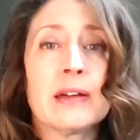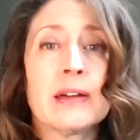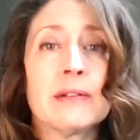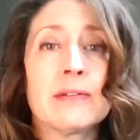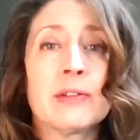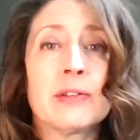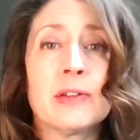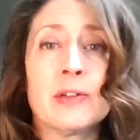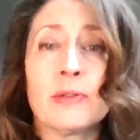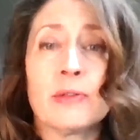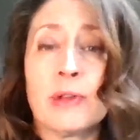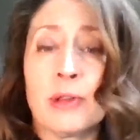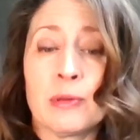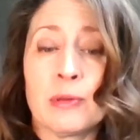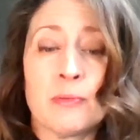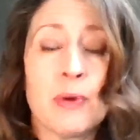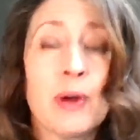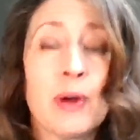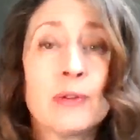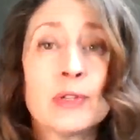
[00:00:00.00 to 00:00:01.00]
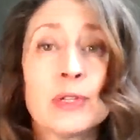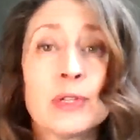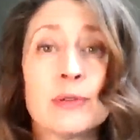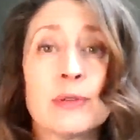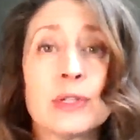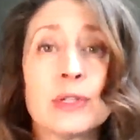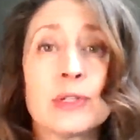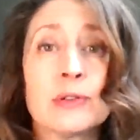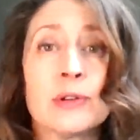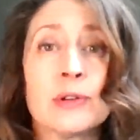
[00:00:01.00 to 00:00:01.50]
you're either prone to
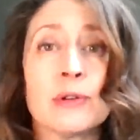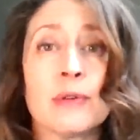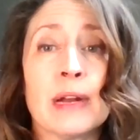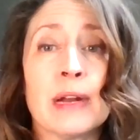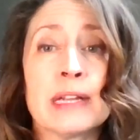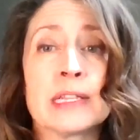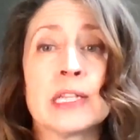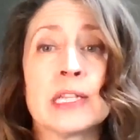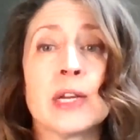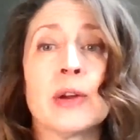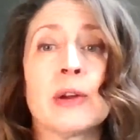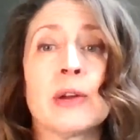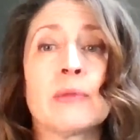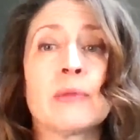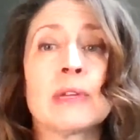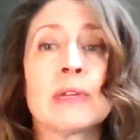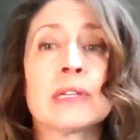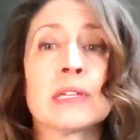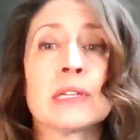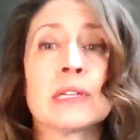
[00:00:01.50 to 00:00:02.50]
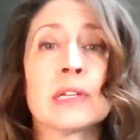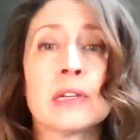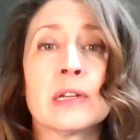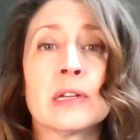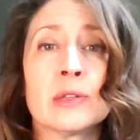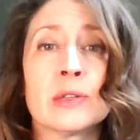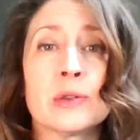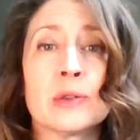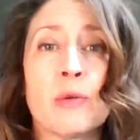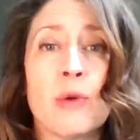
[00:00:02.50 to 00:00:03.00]
it due to hereditary
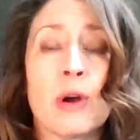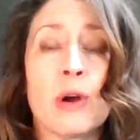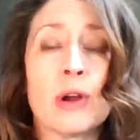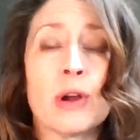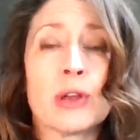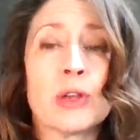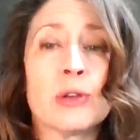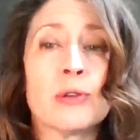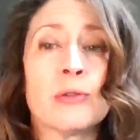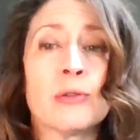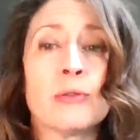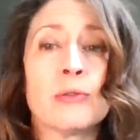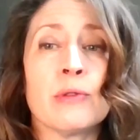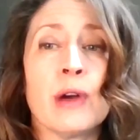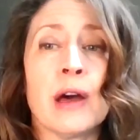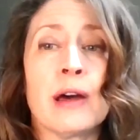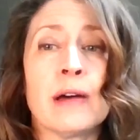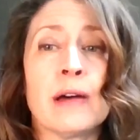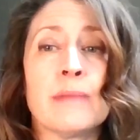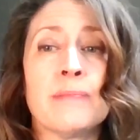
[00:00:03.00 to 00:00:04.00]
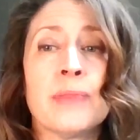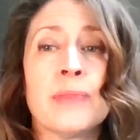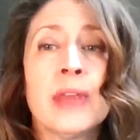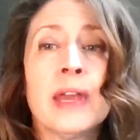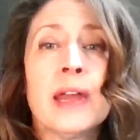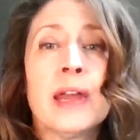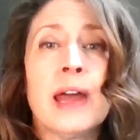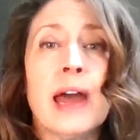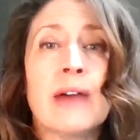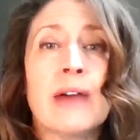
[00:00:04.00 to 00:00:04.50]
reasons, or you
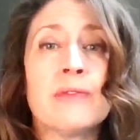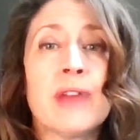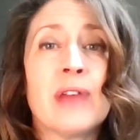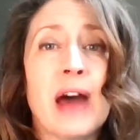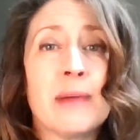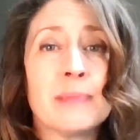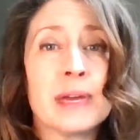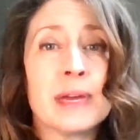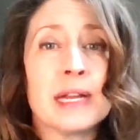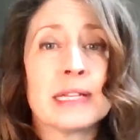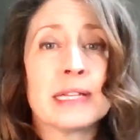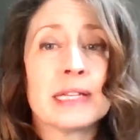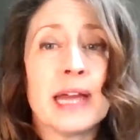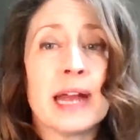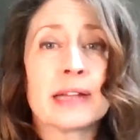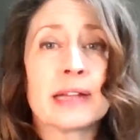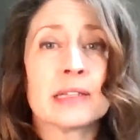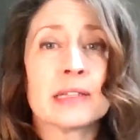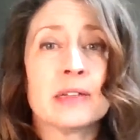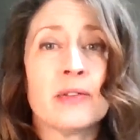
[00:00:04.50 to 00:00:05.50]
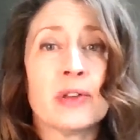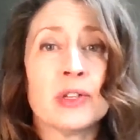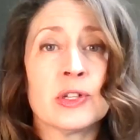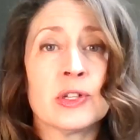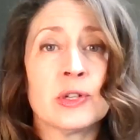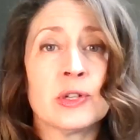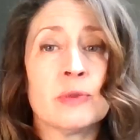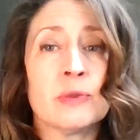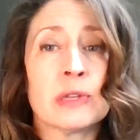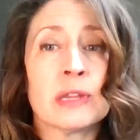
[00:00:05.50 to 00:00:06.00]
have not been as active as
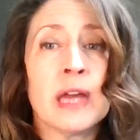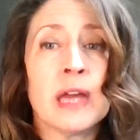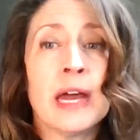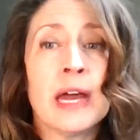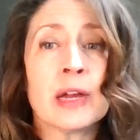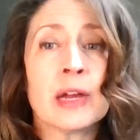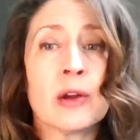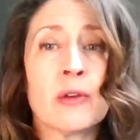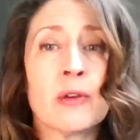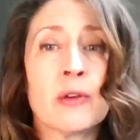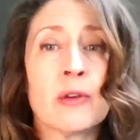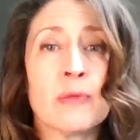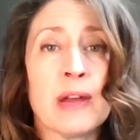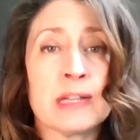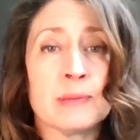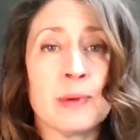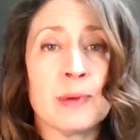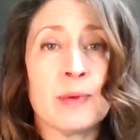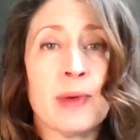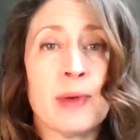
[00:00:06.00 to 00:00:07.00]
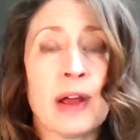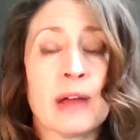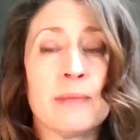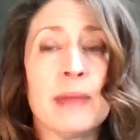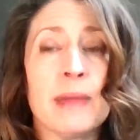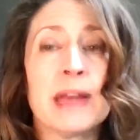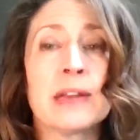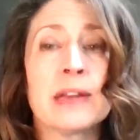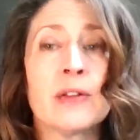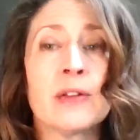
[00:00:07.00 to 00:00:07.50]
you would like or has been
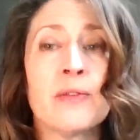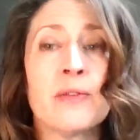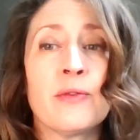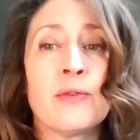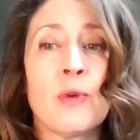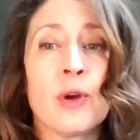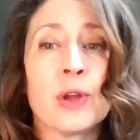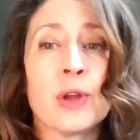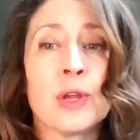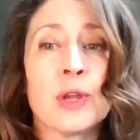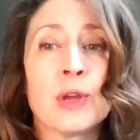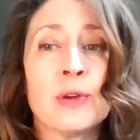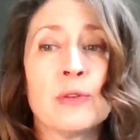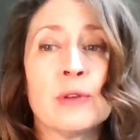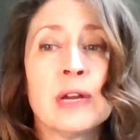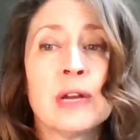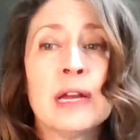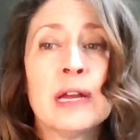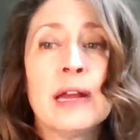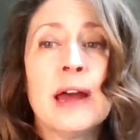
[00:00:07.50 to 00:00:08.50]
recommended for you,